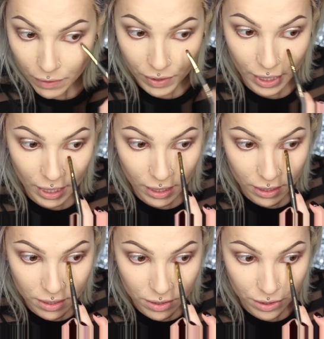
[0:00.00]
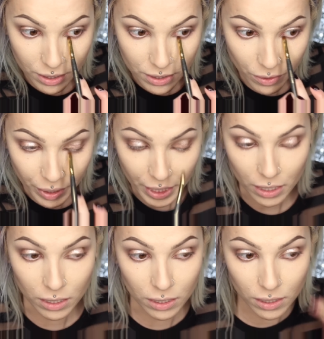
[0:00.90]
I feel like this look is going
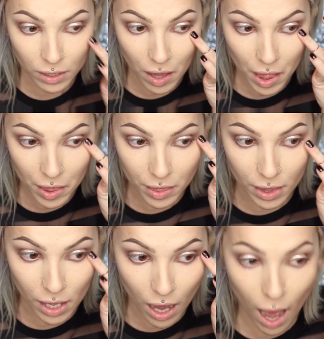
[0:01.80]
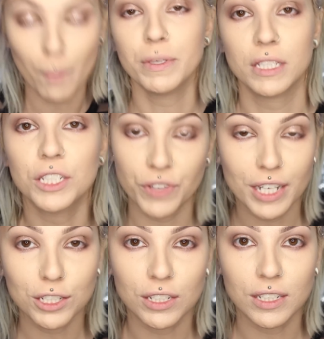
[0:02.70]
in, the opposite
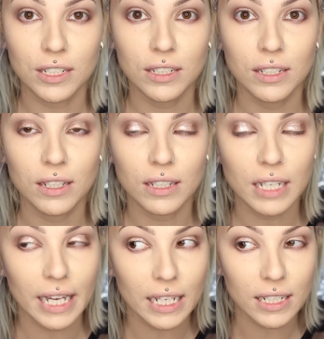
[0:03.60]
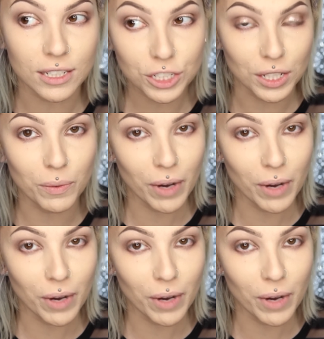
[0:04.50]
direction that I initially